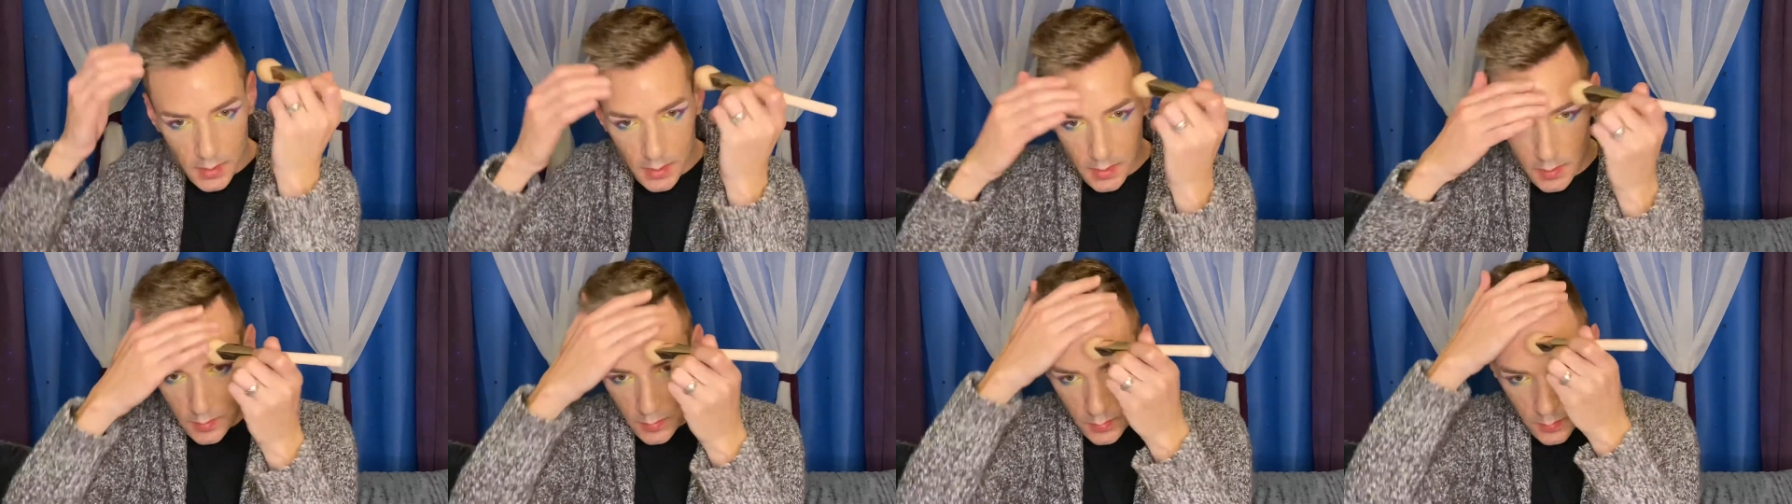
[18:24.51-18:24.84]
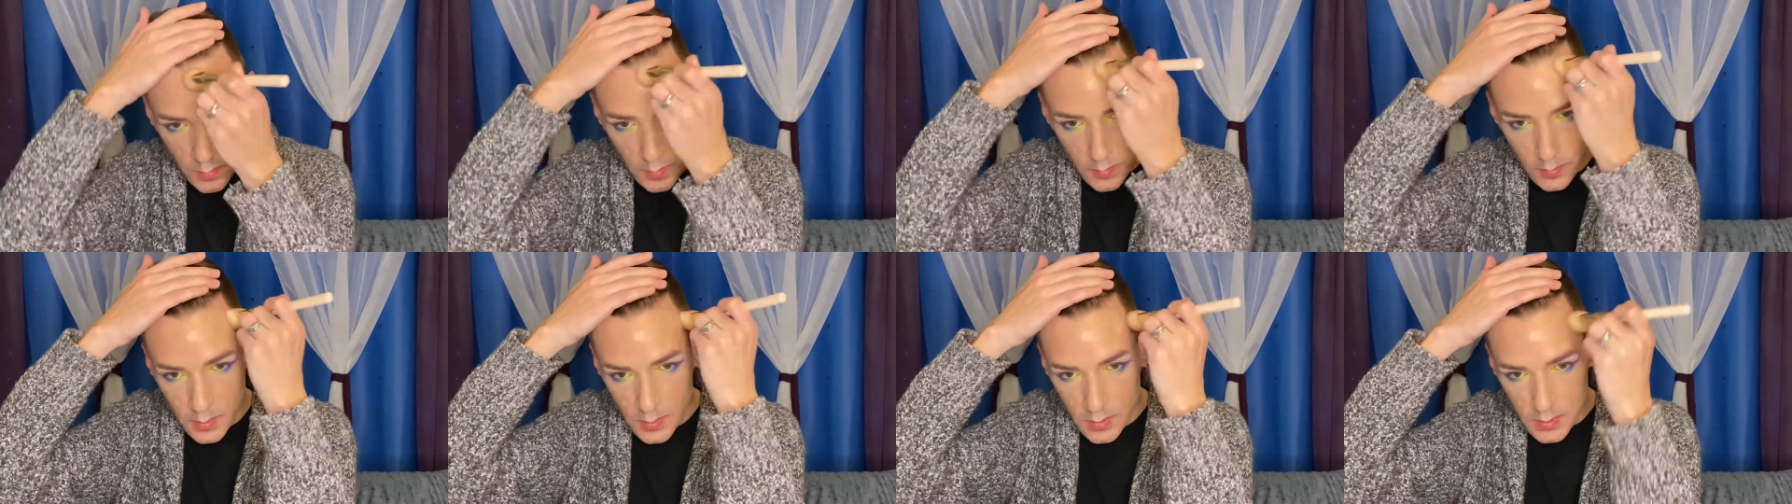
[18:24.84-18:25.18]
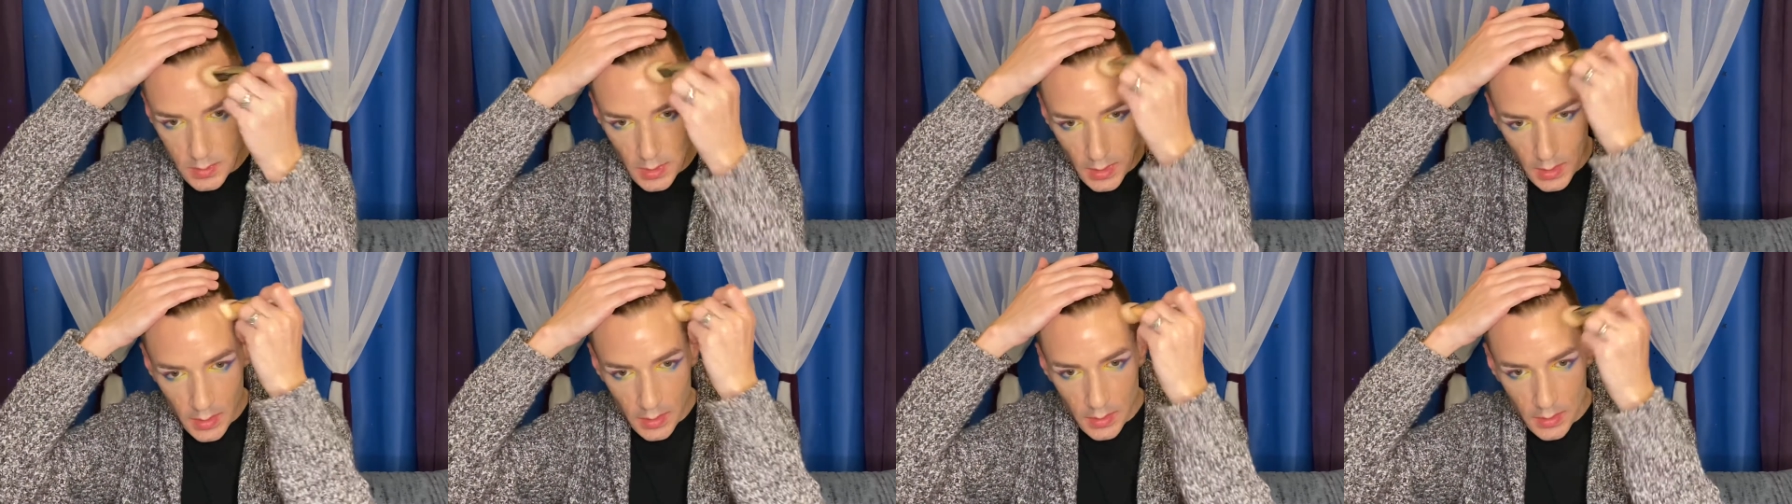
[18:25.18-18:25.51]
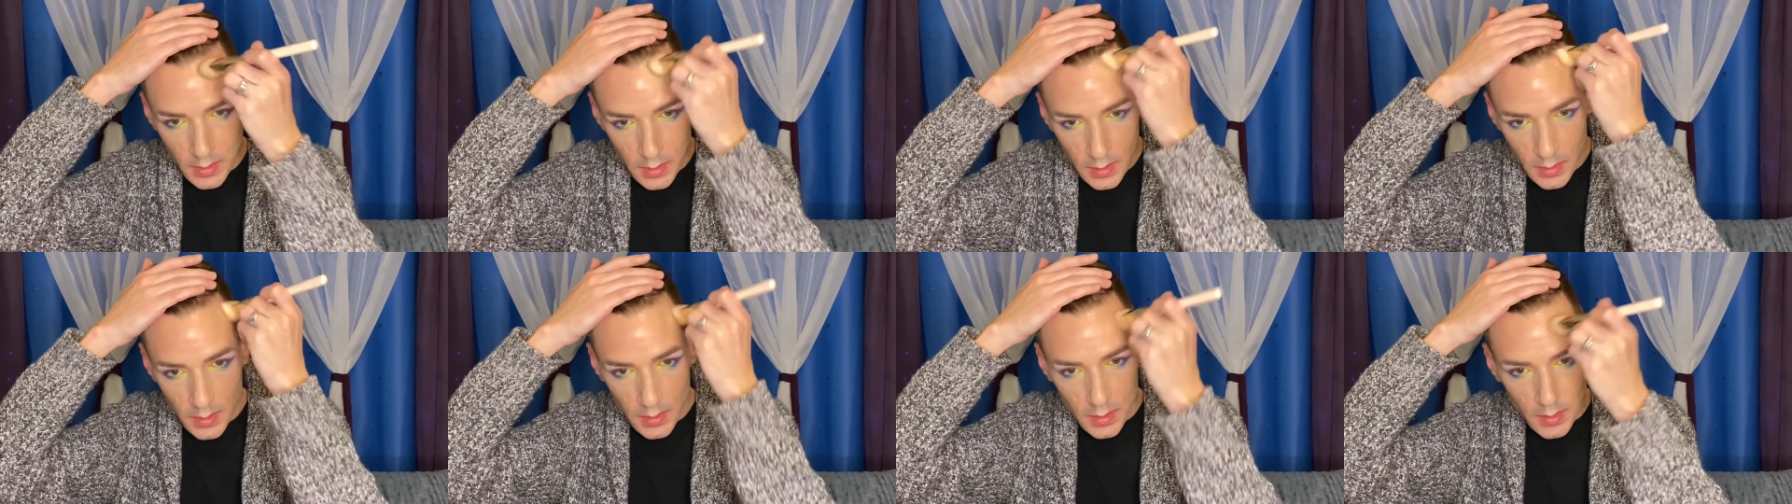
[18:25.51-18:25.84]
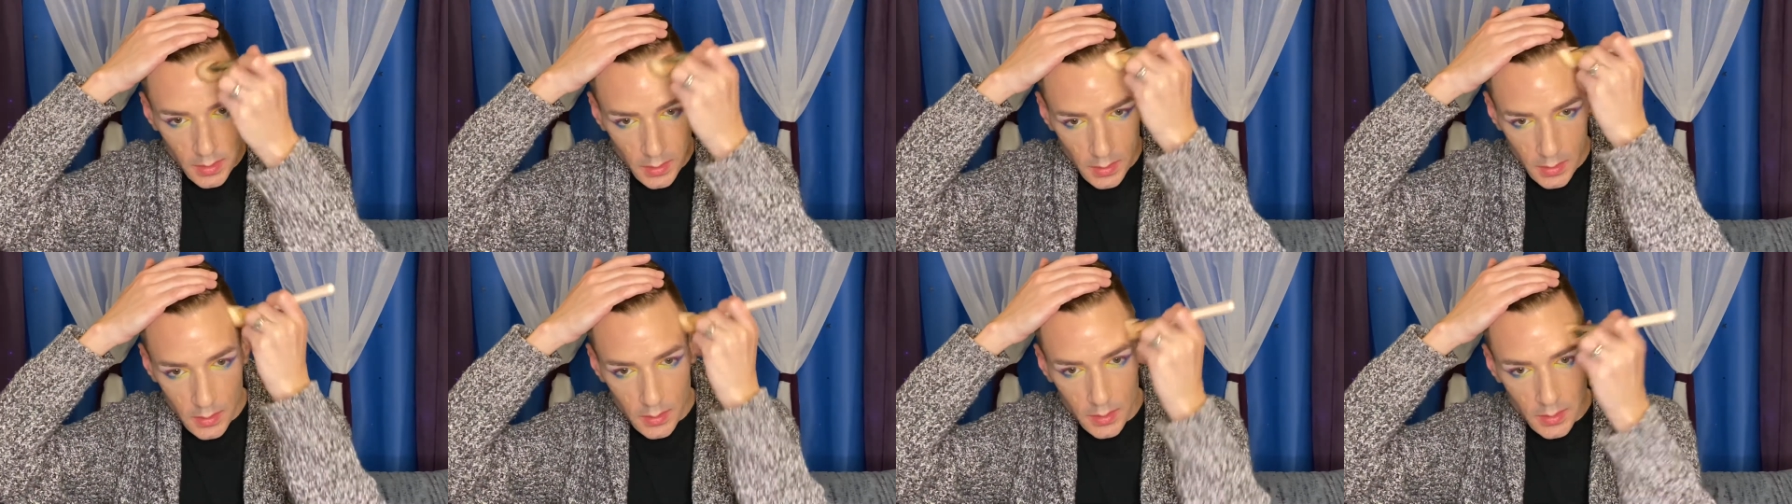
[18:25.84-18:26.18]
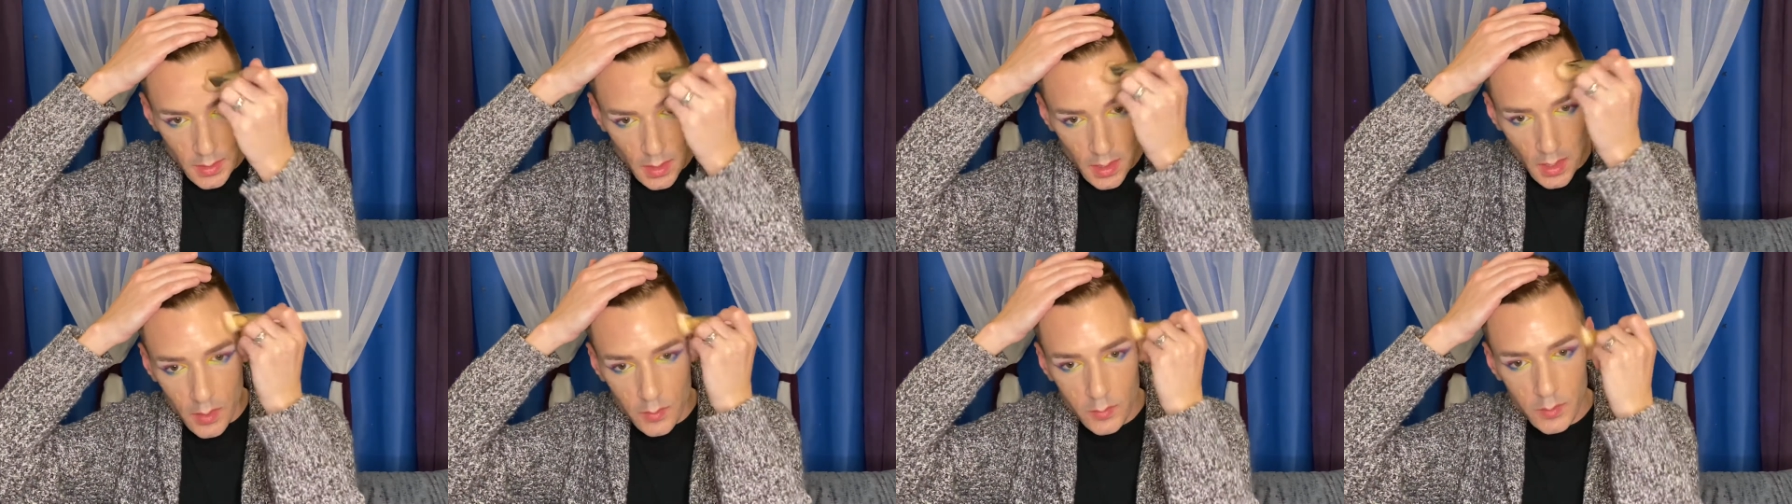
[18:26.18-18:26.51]
we were dating and I
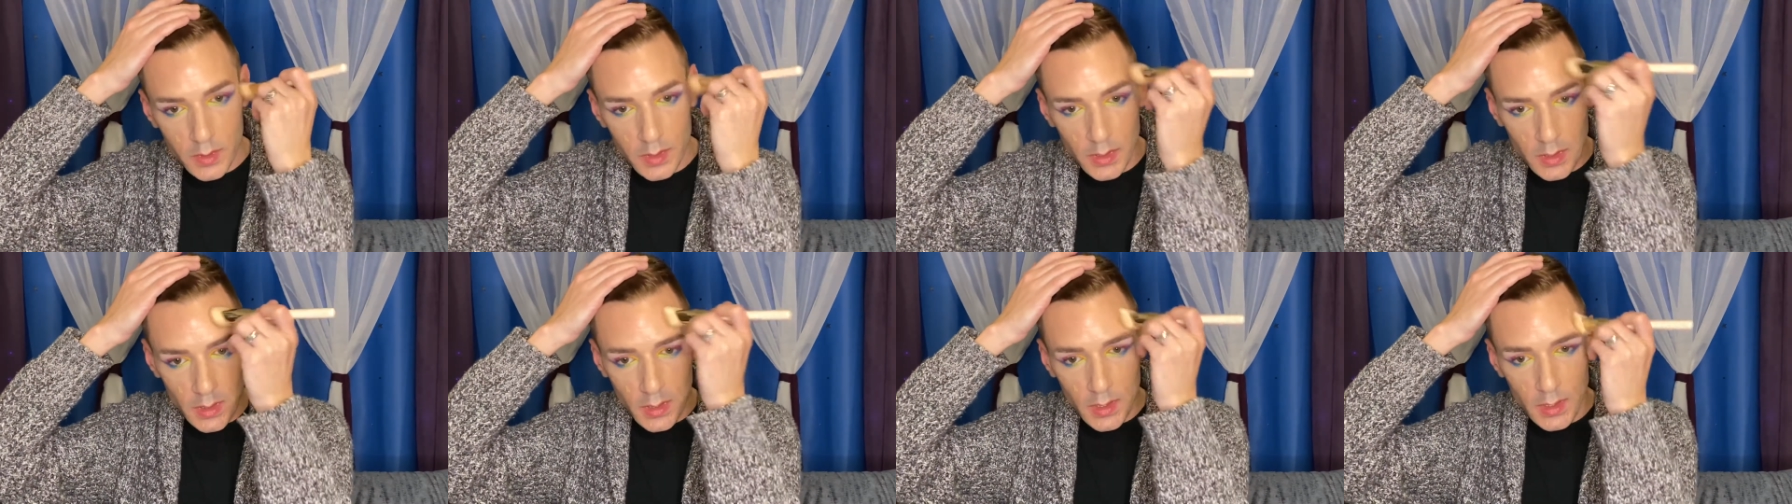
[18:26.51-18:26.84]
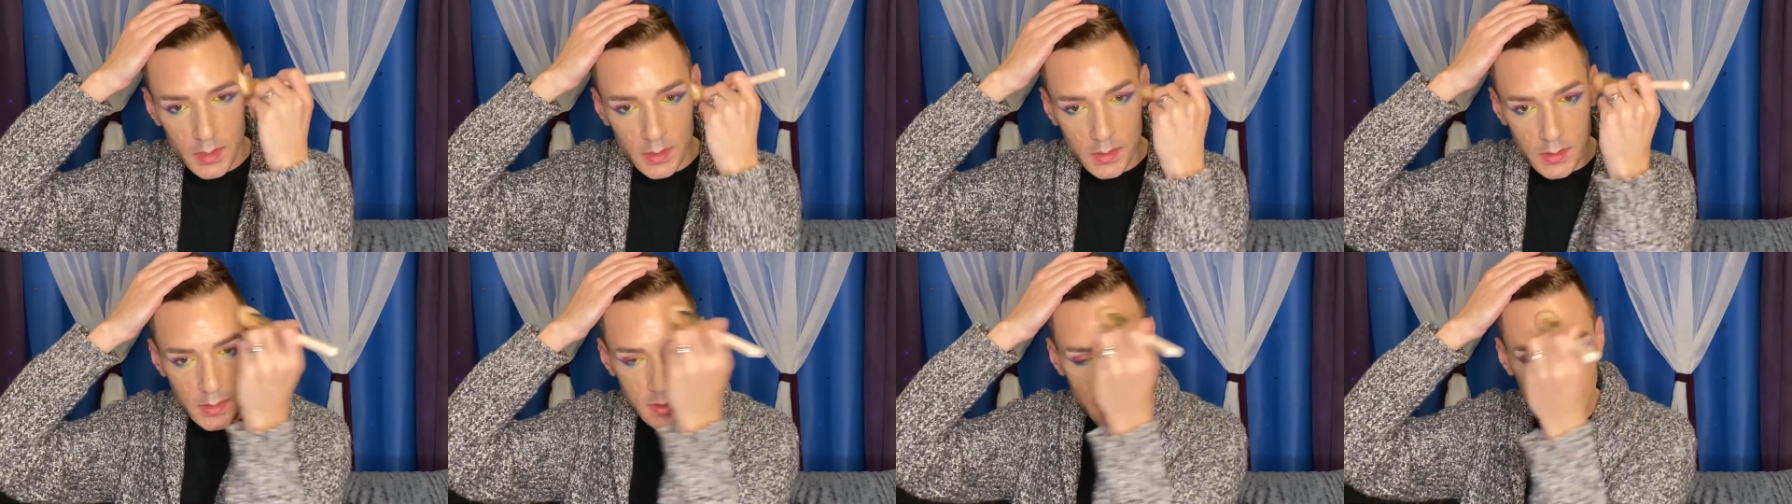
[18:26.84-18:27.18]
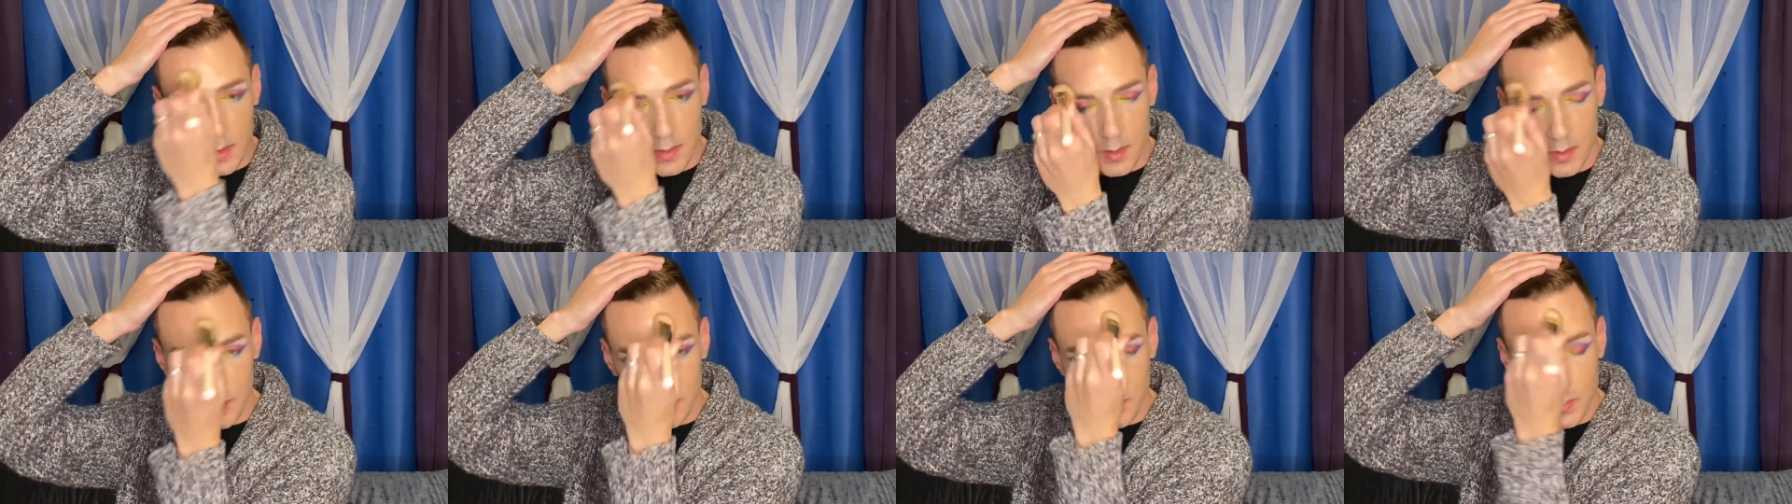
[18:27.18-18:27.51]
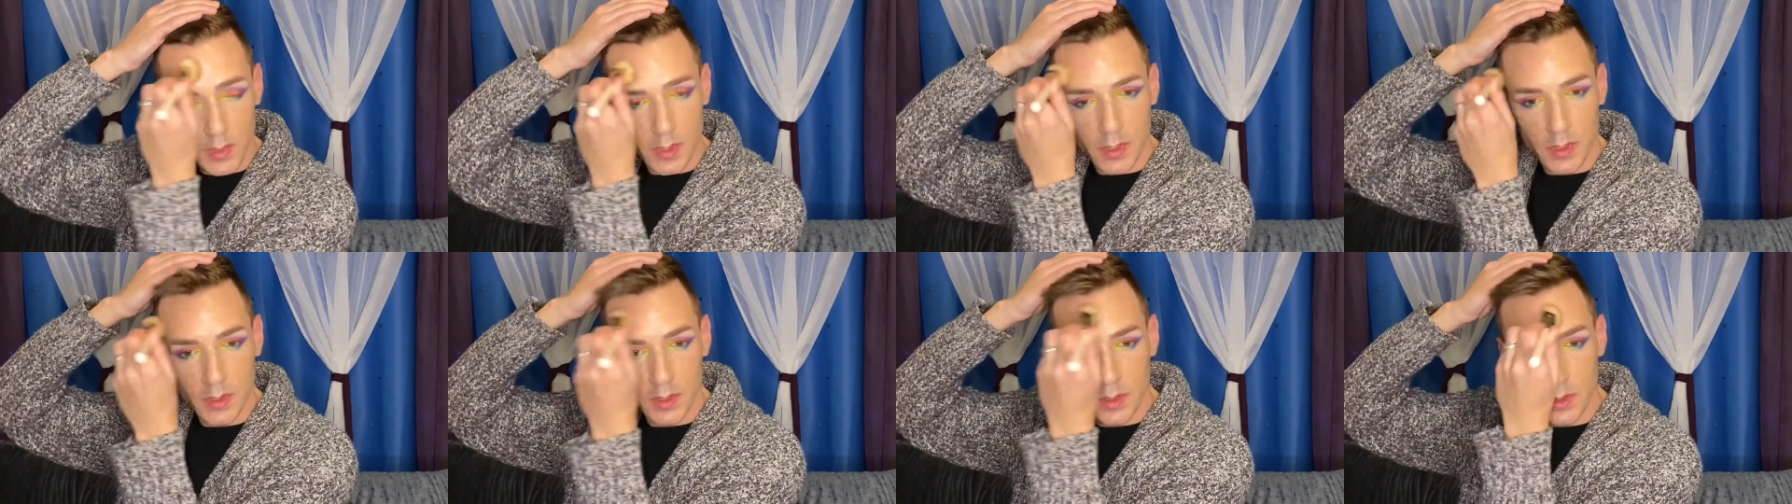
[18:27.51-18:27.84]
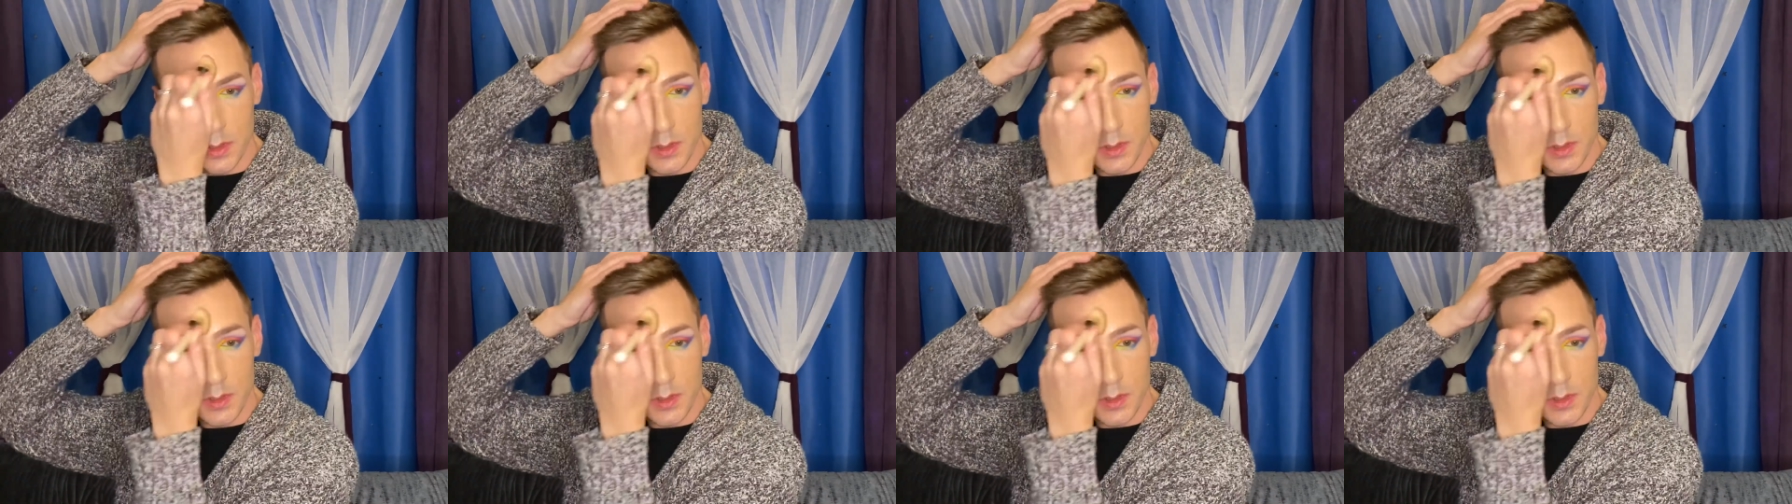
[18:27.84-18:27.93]
wouldn't kiss him, and